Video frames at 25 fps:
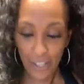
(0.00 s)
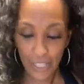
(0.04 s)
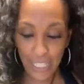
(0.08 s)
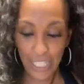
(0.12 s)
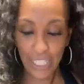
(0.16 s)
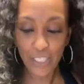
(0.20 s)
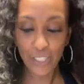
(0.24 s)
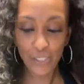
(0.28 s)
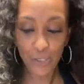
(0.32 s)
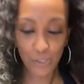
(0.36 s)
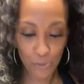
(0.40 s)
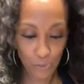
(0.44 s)

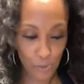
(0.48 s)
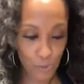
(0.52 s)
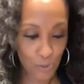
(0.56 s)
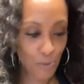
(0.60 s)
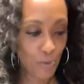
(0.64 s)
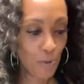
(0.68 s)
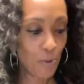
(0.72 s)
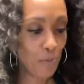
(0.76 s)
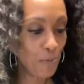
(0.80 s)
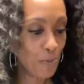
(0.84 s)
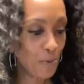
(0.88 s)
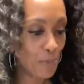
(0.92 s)
Okay, so it's real,
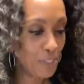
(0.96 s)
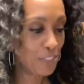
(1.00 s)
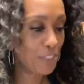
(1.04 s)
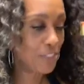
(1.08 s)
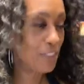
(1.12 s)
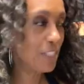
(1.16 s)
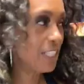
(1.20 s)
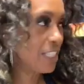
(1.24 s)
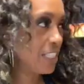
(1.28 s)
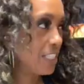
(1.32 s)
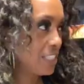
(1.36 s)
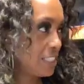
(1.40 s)
real moist
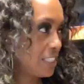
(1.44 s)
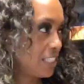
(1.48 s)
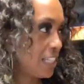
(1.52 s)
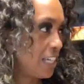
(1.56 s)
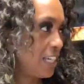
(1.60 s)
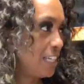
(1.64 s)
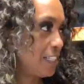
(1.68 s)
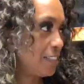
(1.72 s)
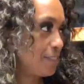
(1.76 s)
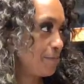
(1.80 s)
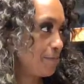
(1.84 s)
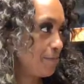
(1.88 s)
on the
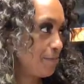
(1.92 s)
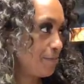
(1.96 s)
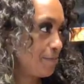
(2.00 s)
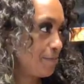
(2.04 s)
inside.